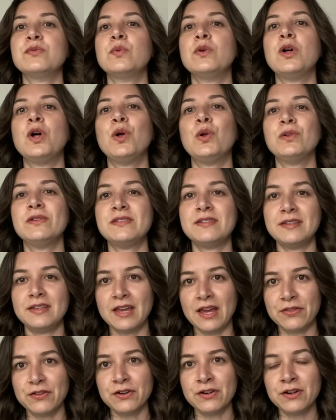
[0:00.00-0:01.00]
will hold
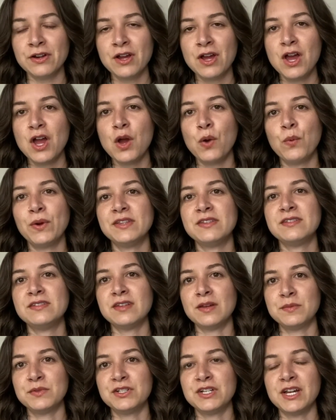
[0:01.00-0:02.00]
together when
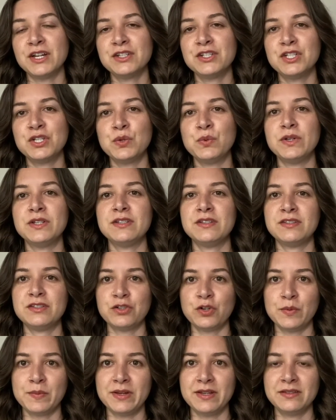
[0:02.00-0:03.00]
subject to a
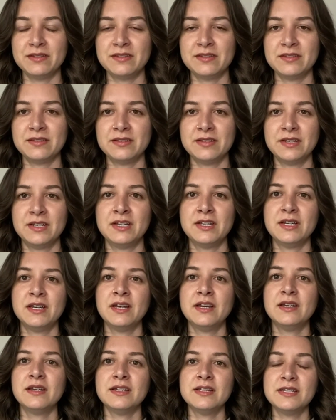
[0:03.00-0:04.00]
disturbance.
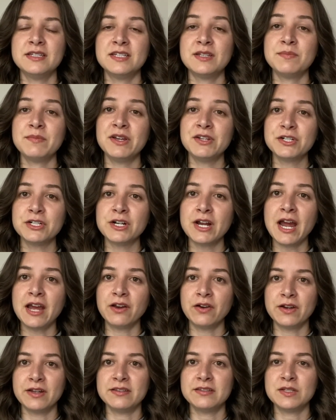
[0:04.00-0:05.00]
To measure
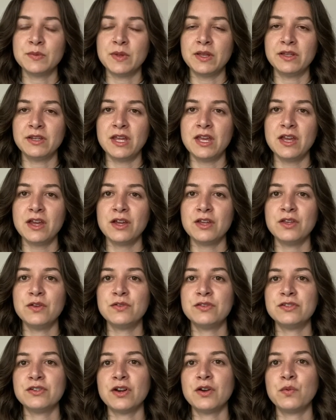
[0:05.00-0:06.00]
aggregate stability, you
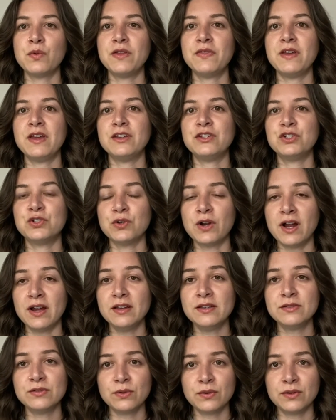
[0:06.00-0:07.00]
start with a
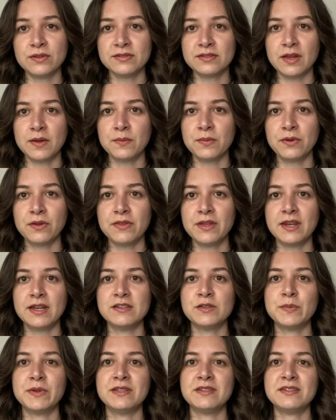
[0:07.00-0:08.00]
dry soil sample that
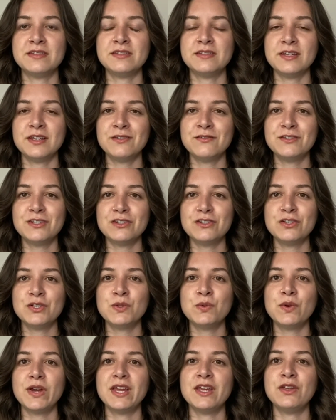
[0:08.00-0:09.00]
has been sieved
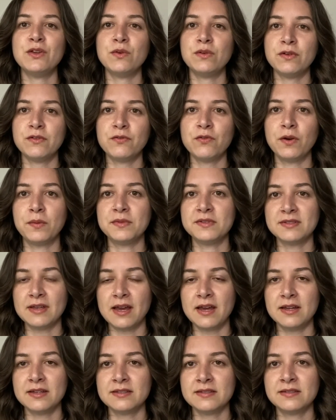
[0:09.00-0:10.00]
to a uniform
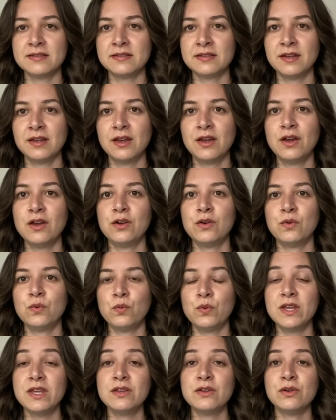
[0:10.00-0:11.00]
size.
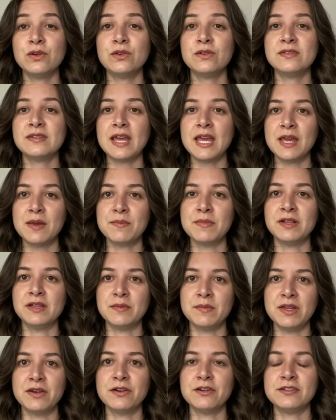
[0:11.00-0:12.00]
We use
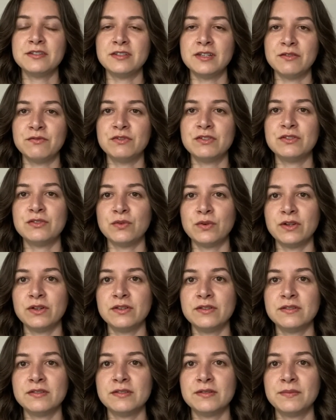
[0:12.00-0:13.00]
8mm sieved
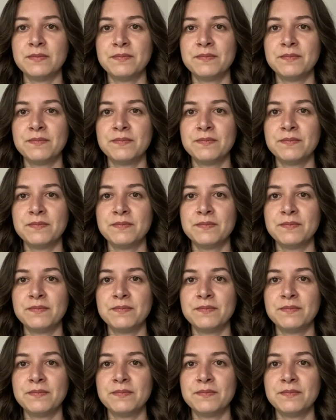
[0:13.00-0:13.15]
soils.